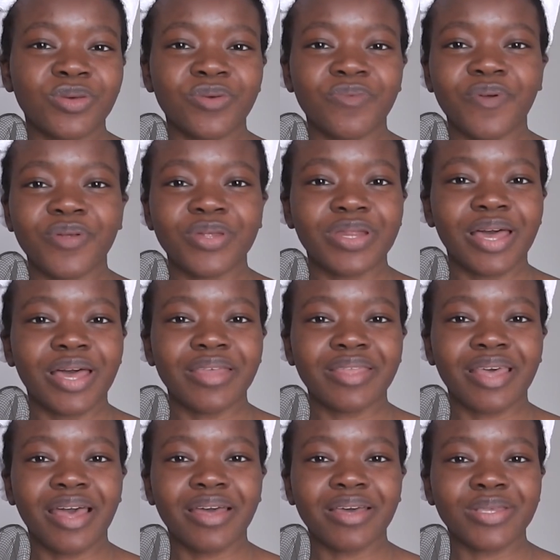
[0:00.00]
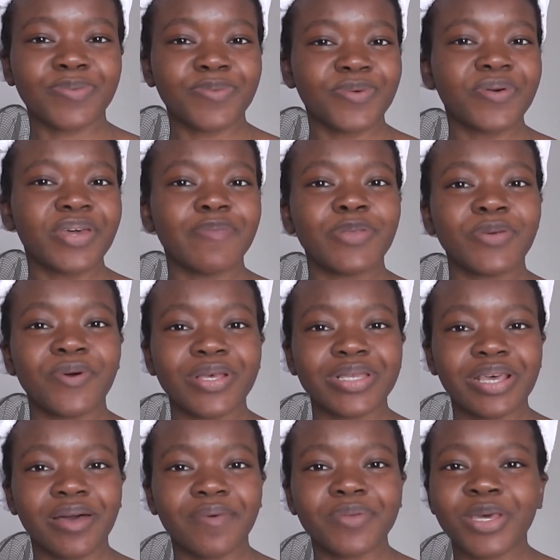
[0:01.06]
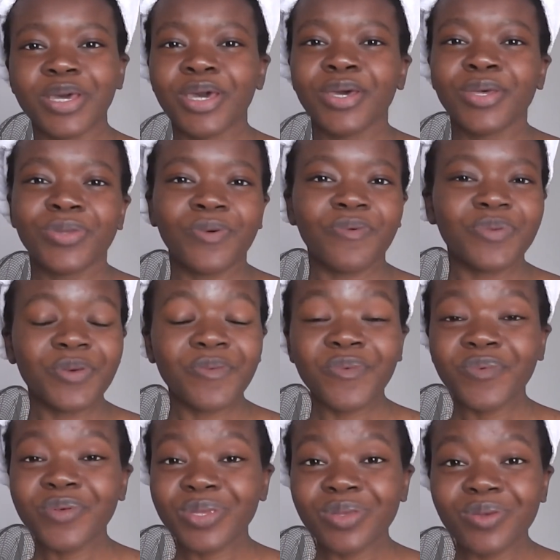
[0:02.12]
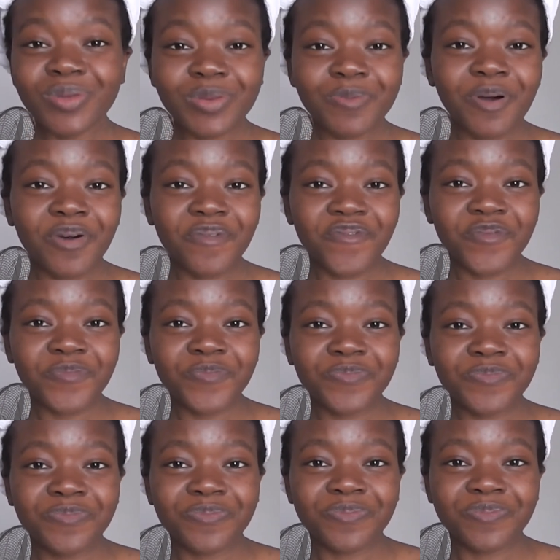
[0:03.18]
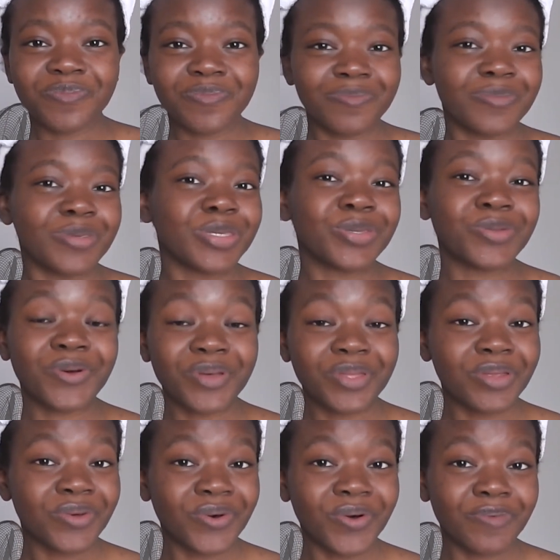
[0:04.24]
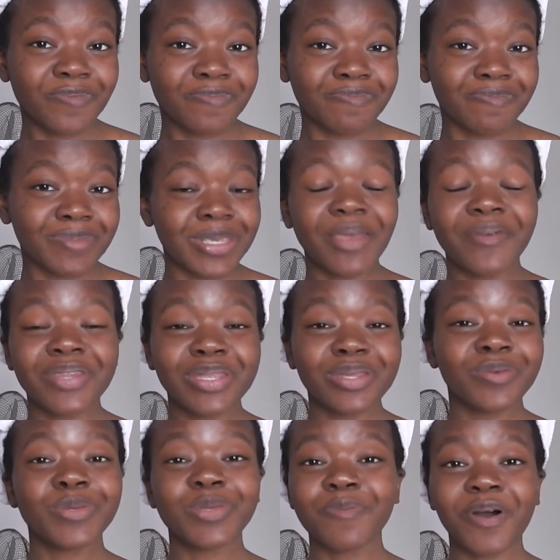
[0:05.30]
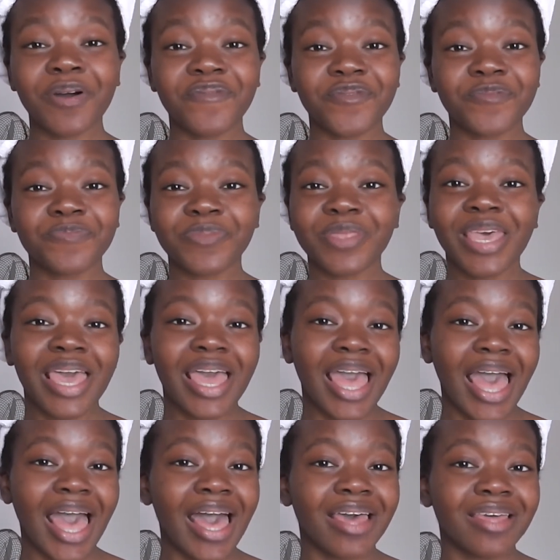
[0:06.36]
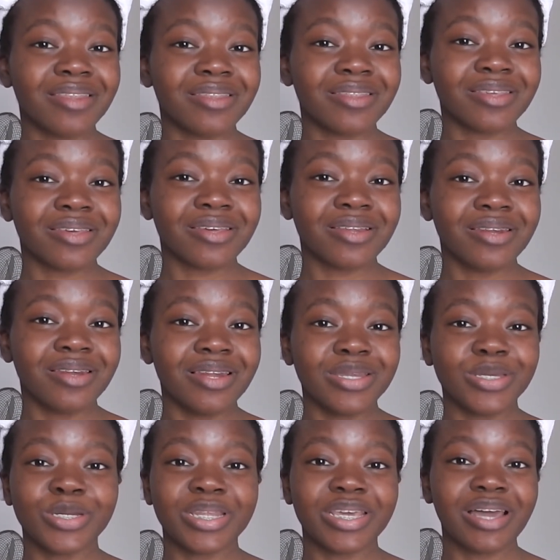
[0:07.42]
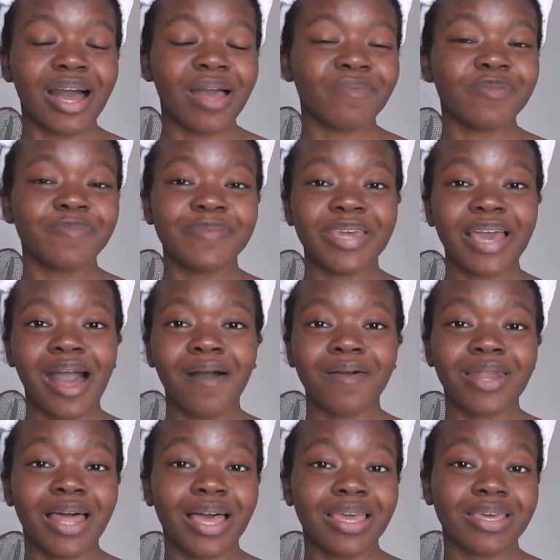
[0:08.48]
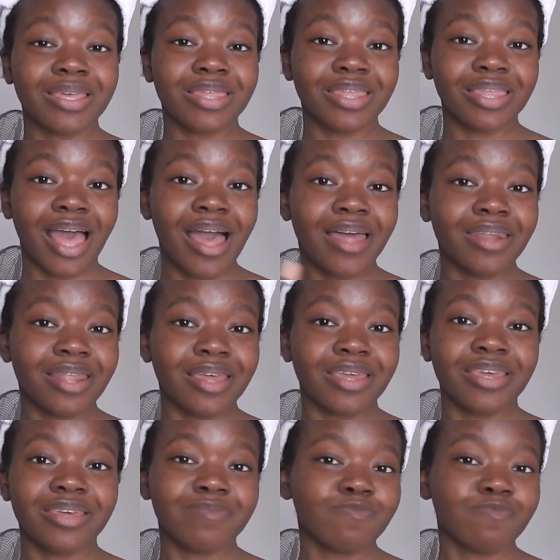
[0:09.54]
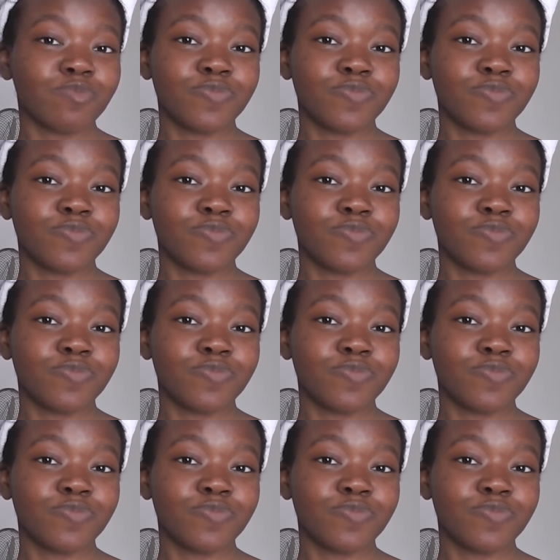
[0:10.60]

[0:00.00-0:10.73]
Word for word: do a rota like that because we all keep to ourselves. So if someone wants to use the bathroom, just knock on the door, say you need to use the bathroom, and literally I would be out like that. Like it